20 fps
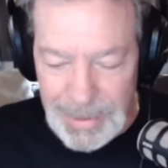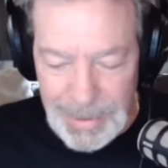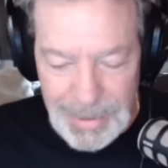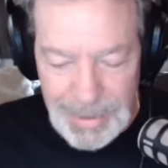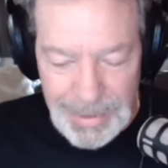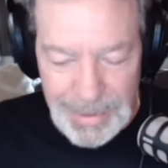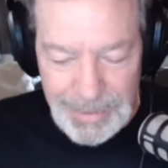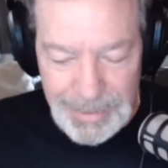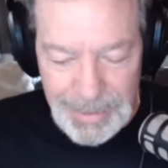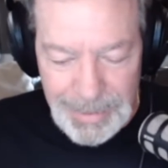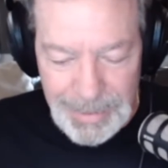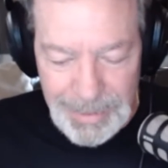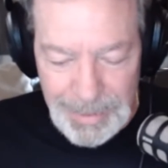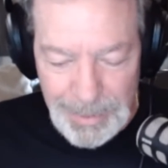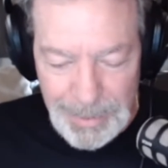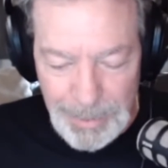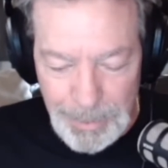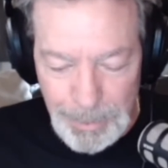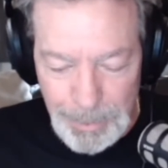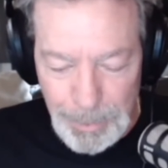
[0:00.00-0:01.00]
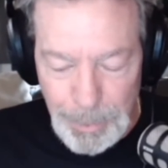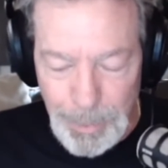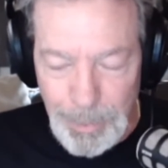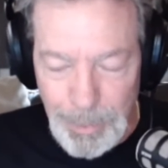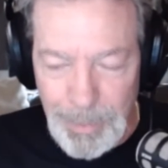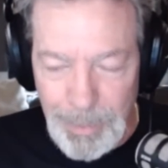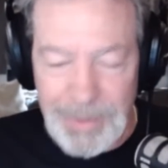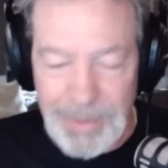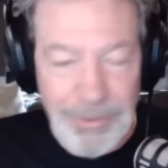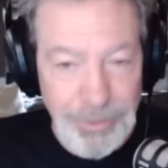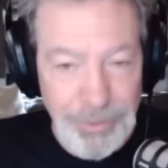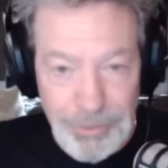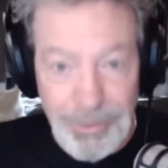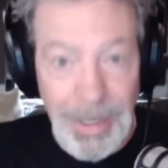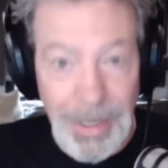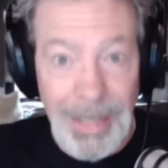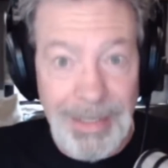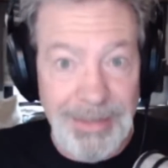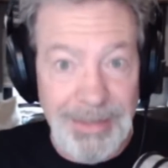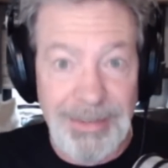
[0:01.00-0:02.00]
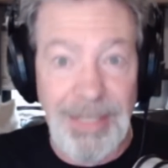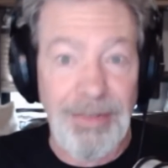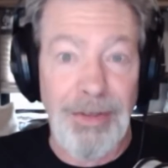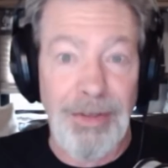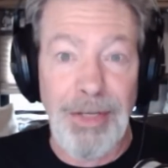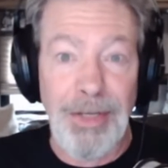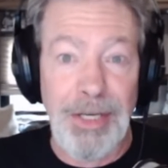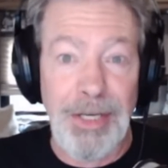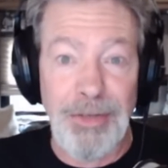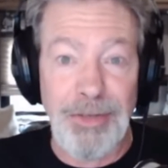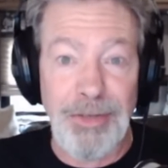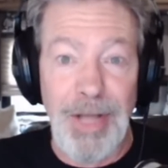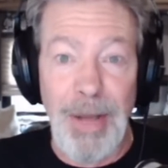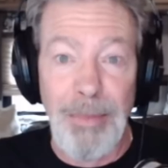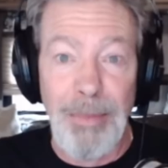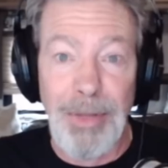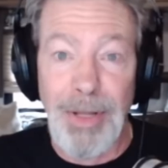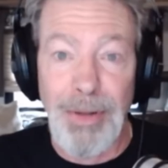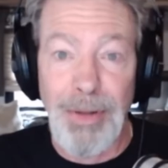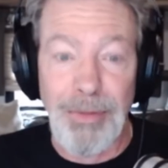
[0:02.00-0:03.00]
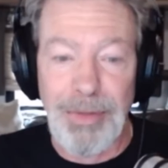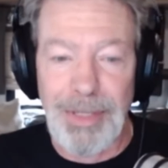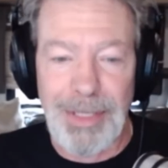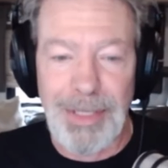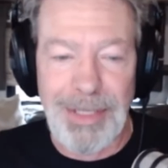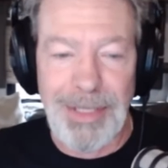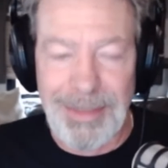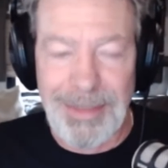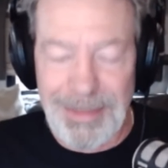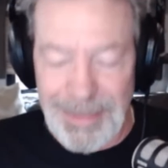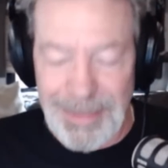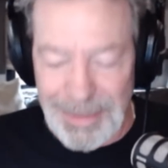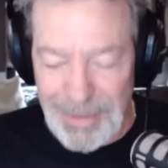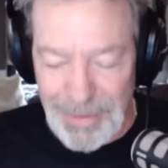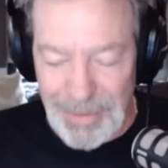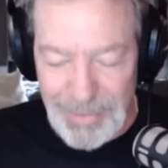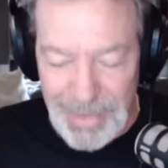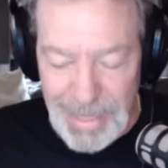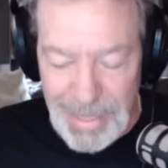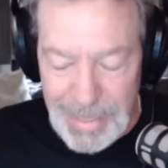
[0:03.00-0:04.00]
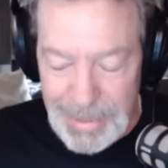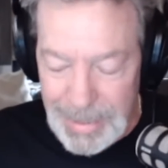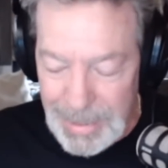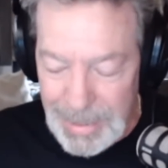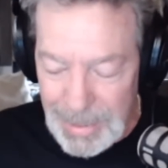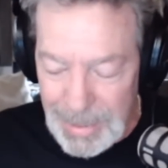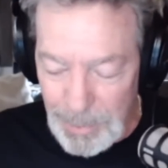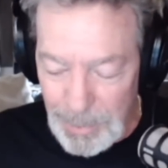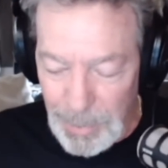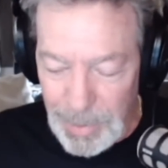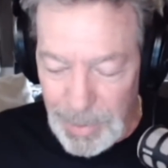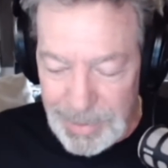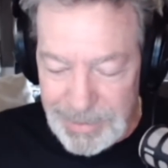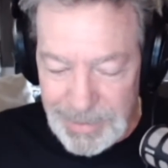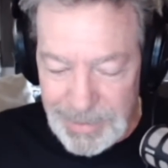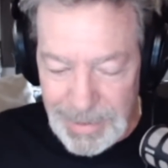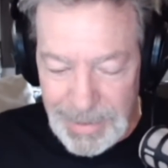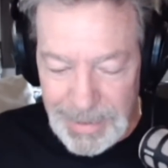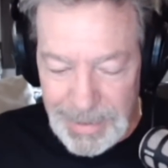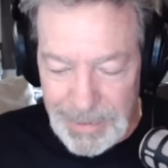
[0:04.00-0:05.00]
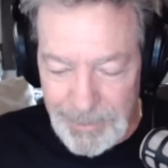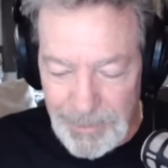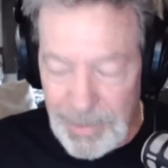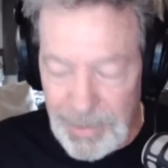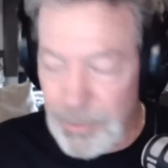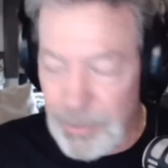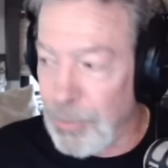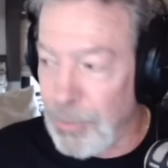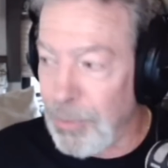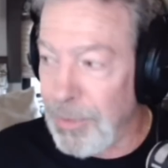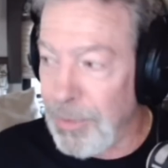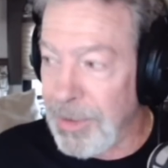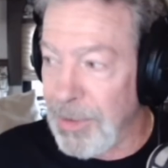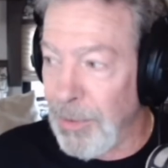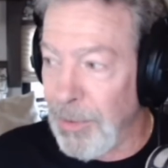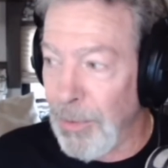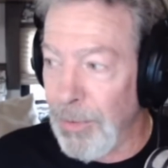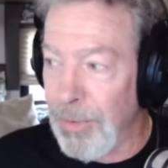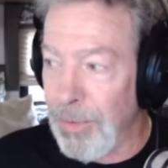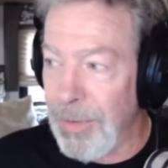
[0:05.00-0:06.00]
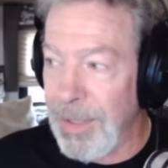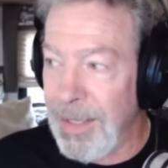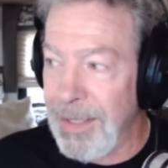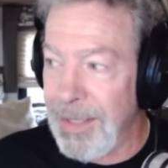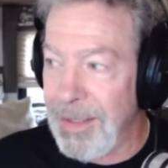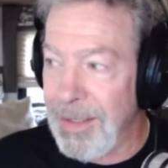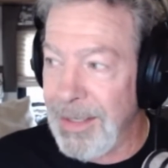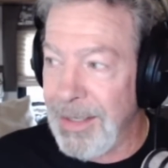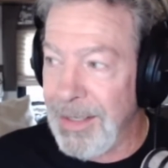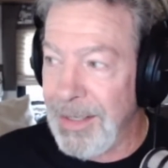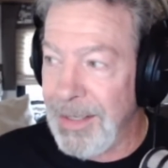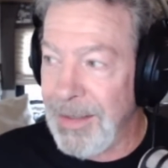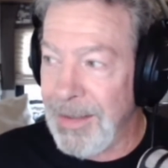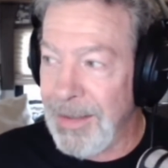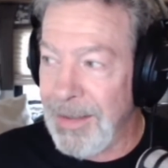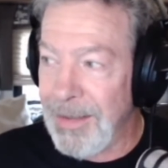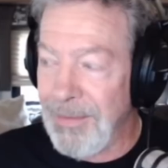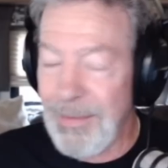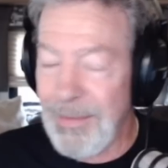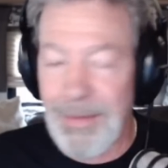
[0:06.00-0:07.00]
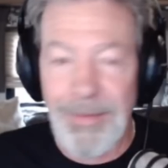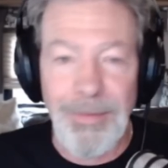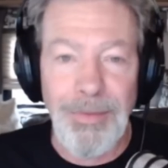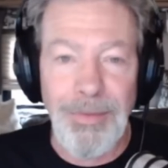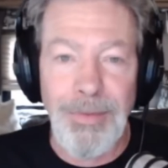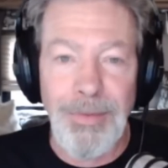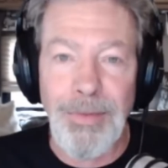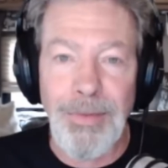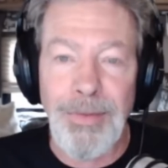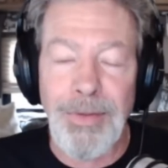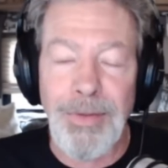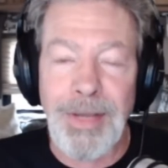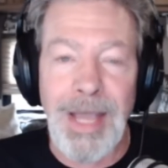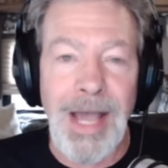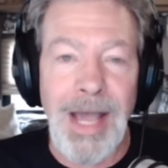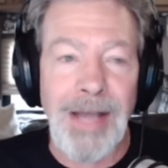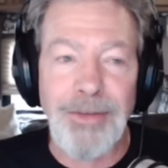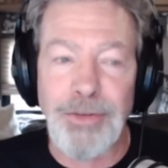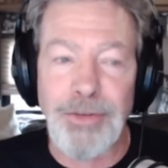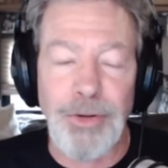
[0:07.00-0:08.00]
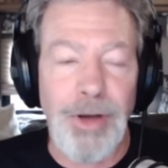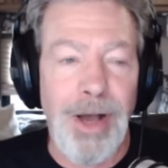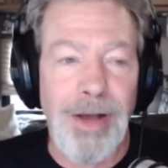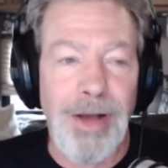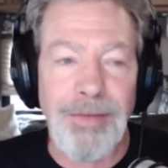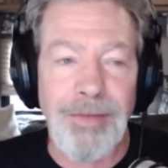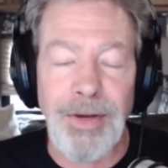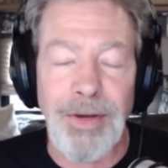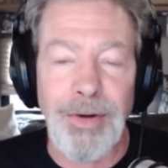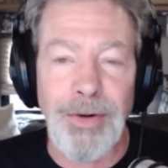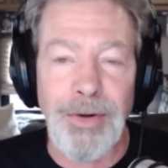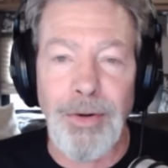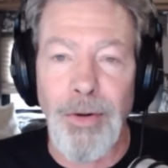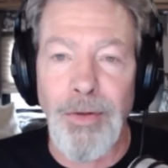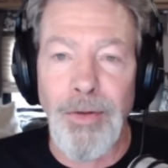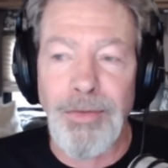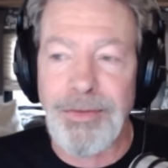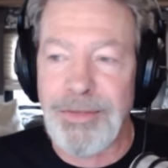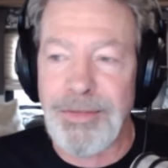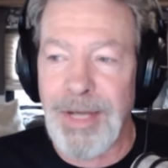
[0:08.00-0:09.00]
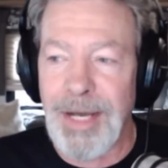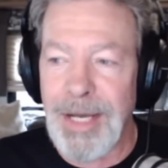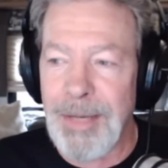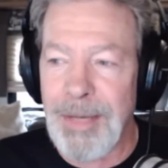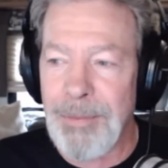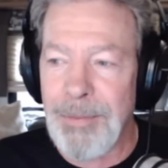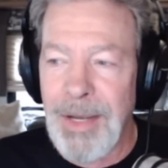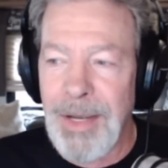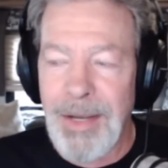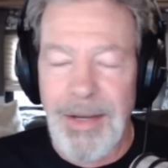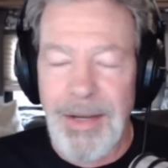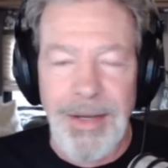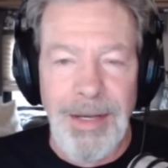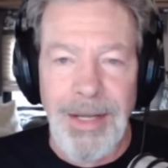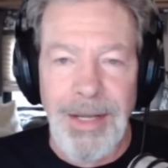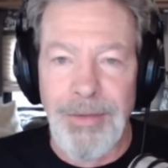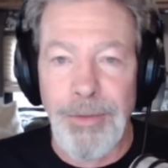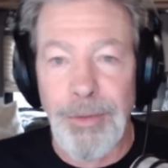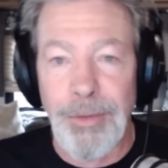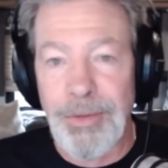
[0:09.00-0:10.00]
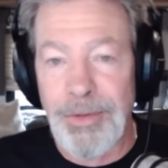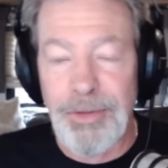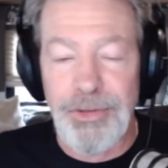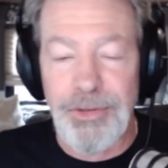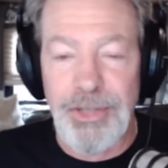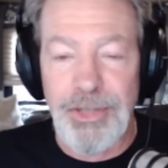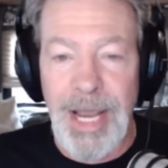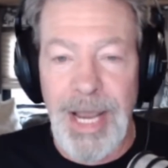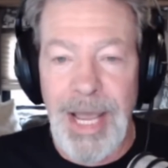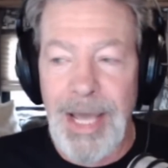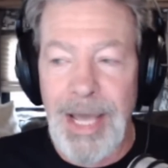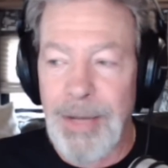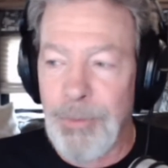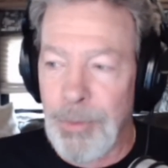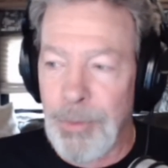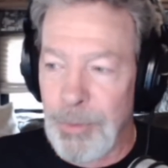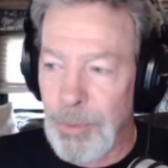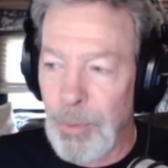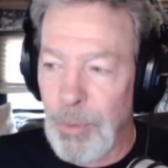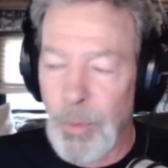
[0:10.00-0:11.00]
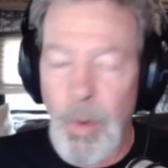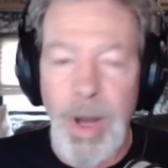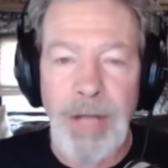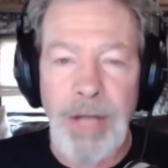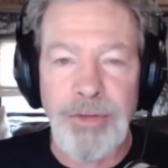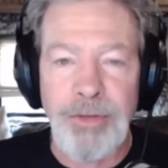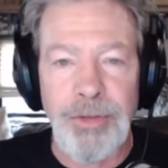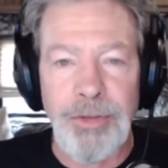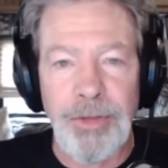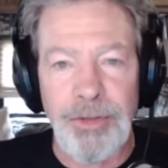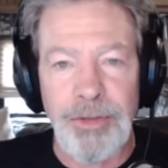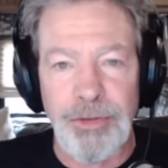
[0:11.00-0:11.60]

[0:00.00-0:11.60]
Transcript: And like I said, the link is down below. Click on that. But it's really cool. And the guys are on there all the time, and they're in the chat when we're watching the